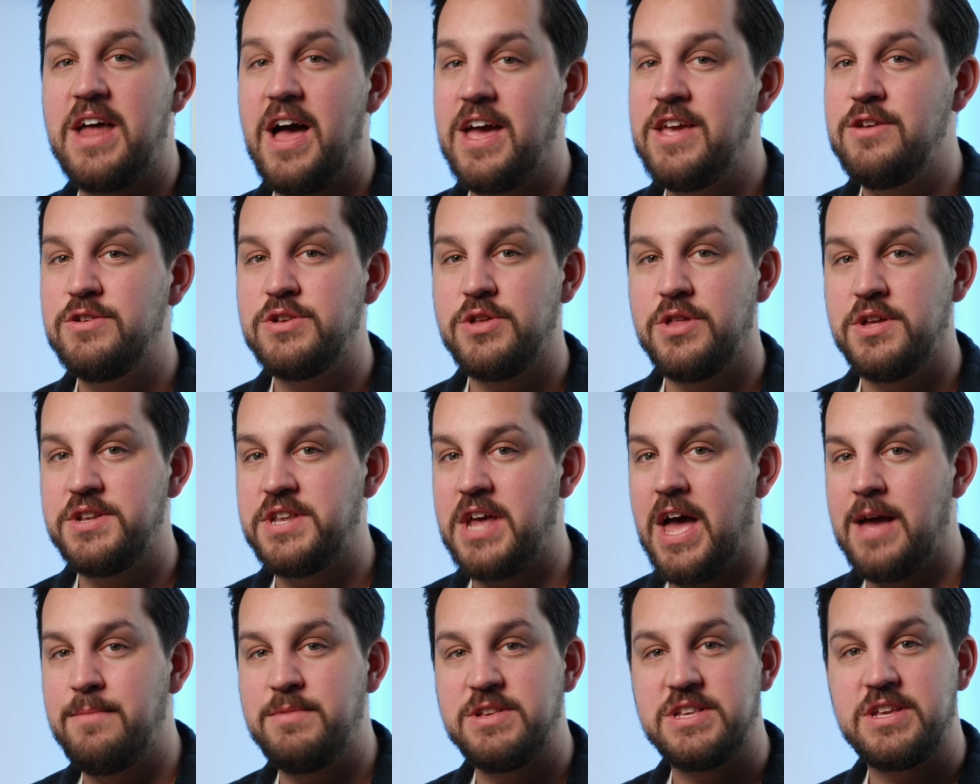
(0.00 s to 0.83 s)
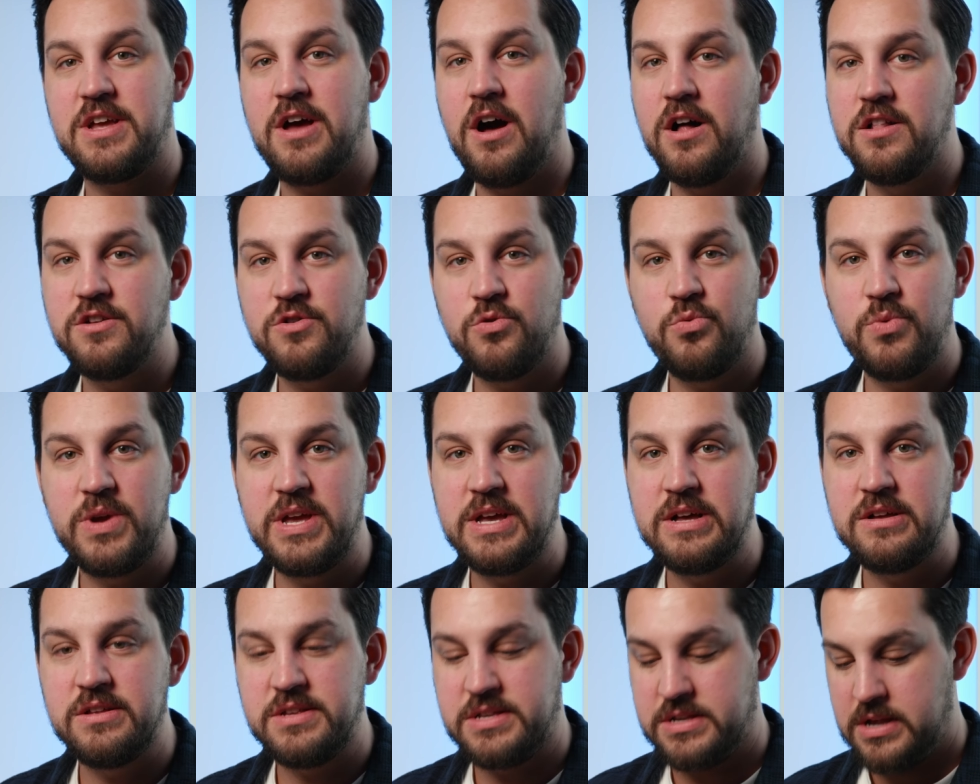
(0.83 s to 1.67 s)
that I use all the time is color
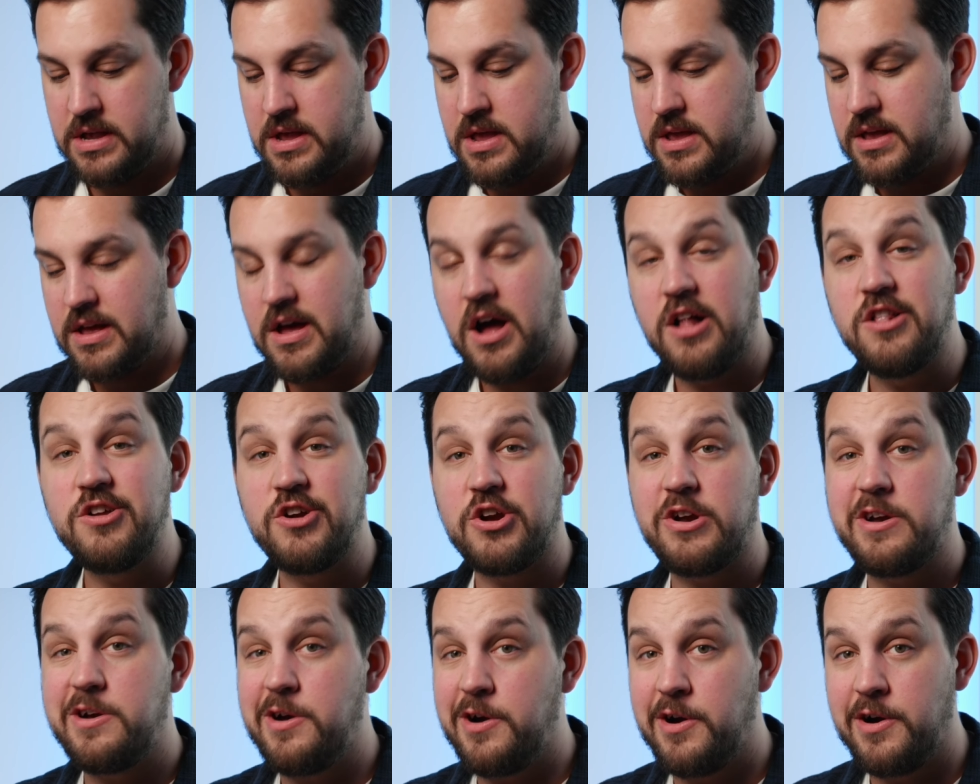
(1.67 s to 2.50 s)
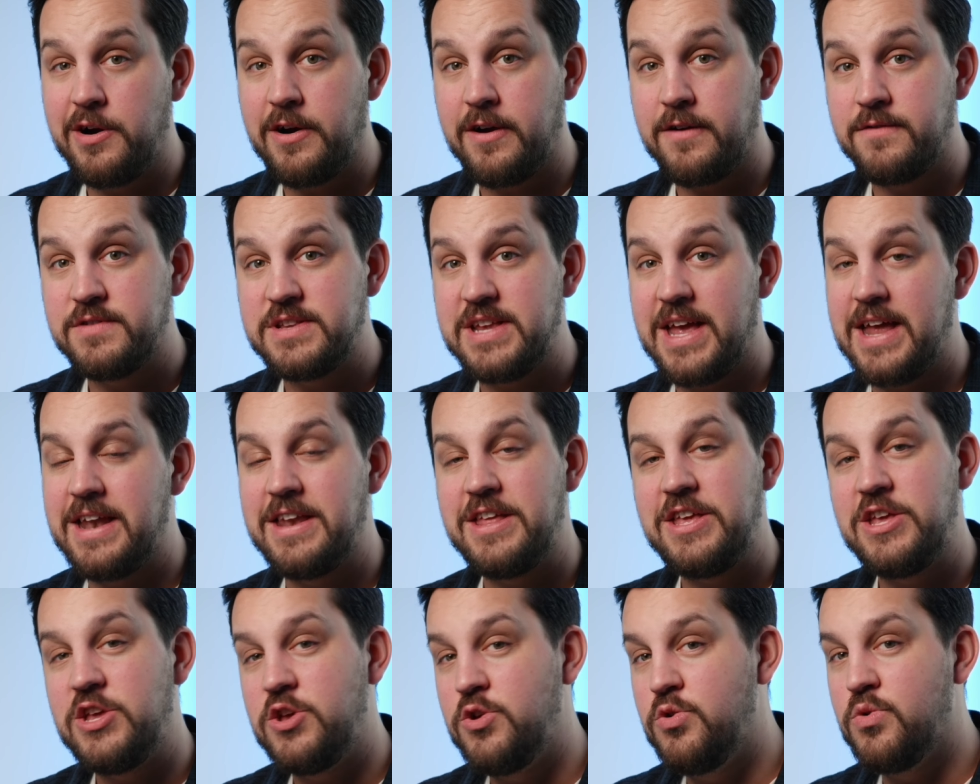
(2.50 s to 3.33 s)
wheels, color curves, and
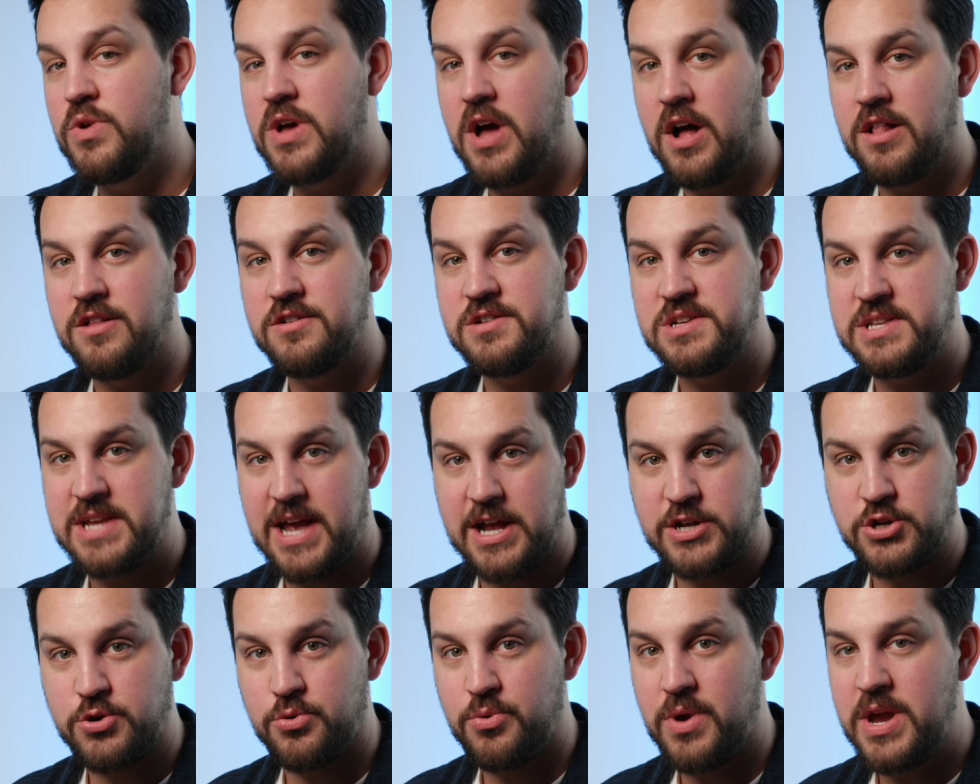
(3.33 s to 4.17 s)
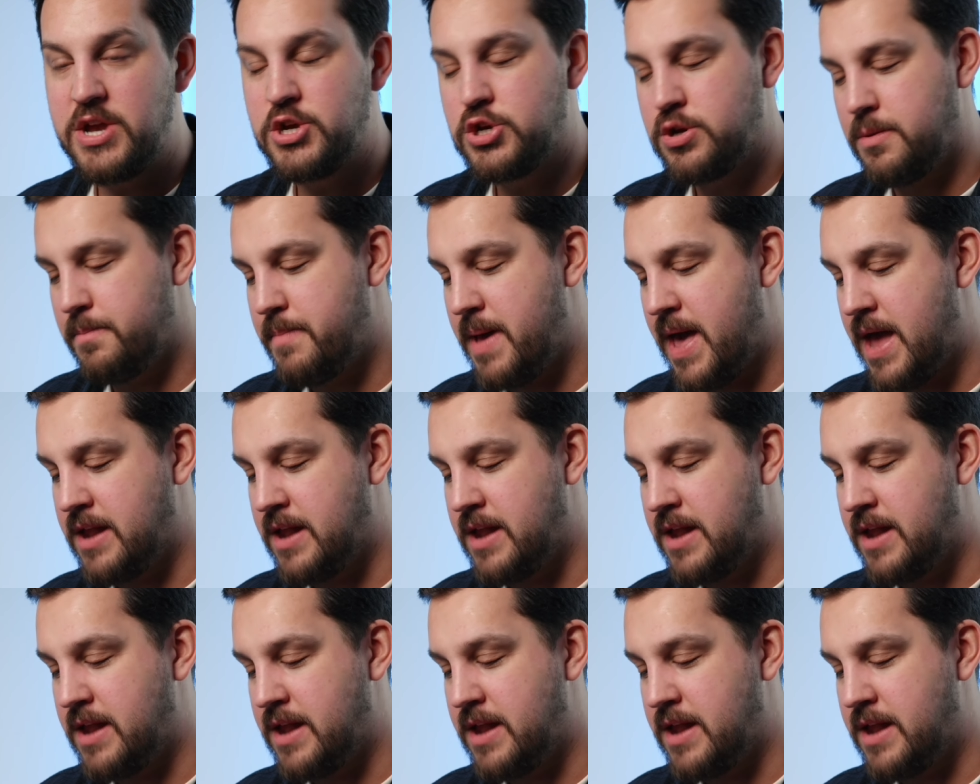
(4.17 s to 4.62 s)
hue color saturation